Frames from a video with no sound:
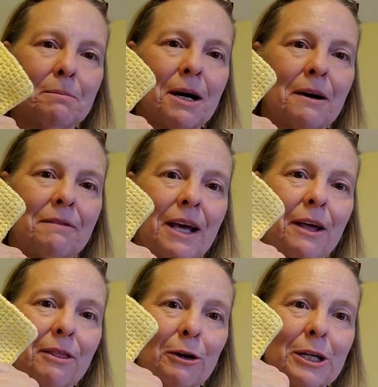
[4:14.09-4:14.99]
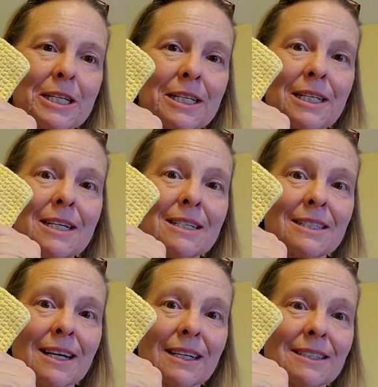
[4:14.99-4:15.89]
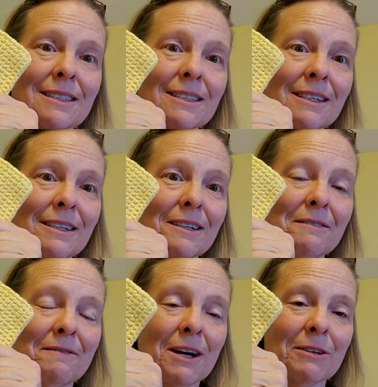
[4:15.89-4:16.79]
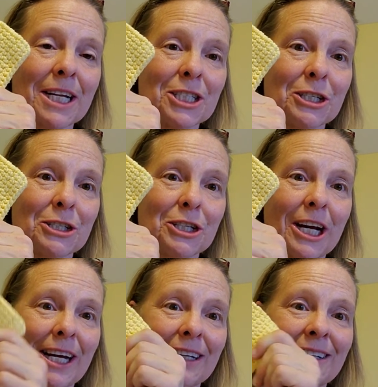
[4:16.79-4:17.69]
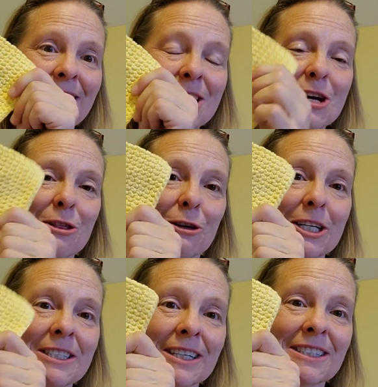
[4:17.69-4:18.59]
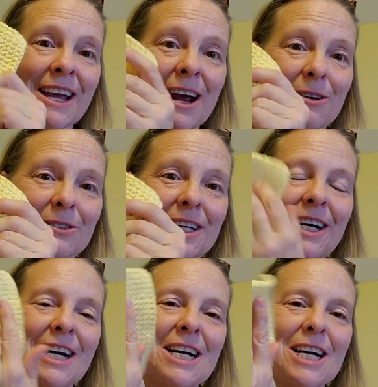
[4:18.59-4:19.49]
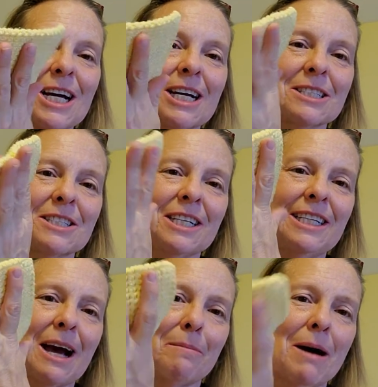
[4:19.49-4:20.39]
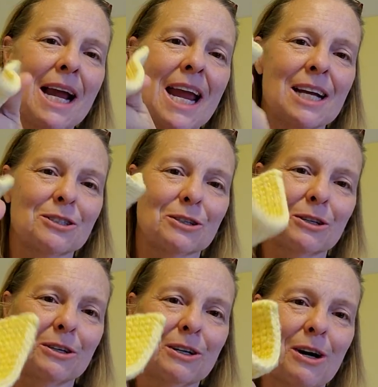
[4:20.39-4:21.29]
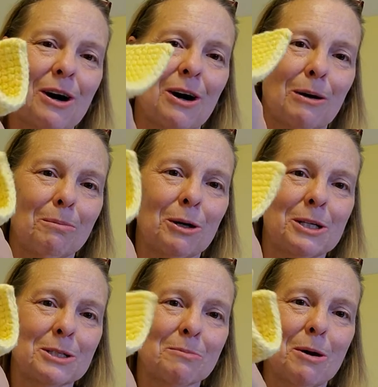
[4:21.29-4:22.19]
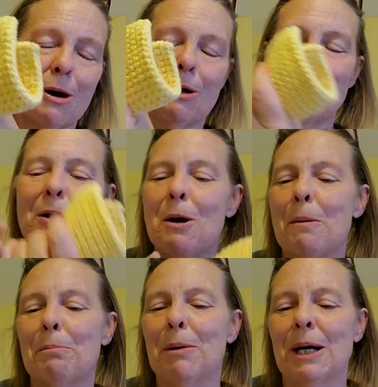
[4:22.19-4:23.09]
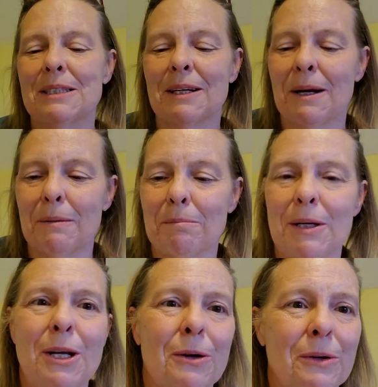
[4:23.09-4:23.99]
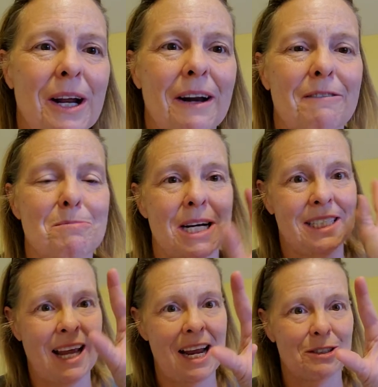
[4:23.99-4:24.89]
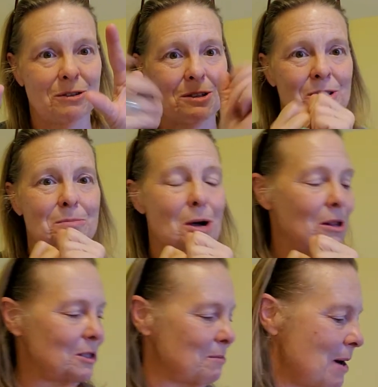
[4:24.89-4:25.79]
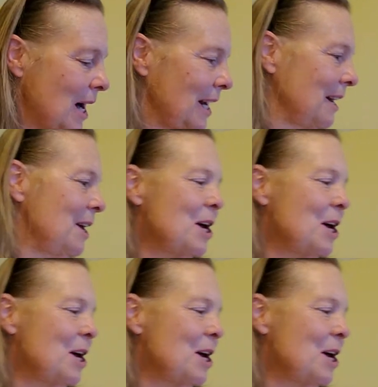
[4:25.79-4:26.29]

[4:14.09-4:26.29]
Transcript: of a 36 foundation chain, 36 count. Because, yeah, my hands are, are pretty small, but, um, you know, not everybody's hands are as small as mine.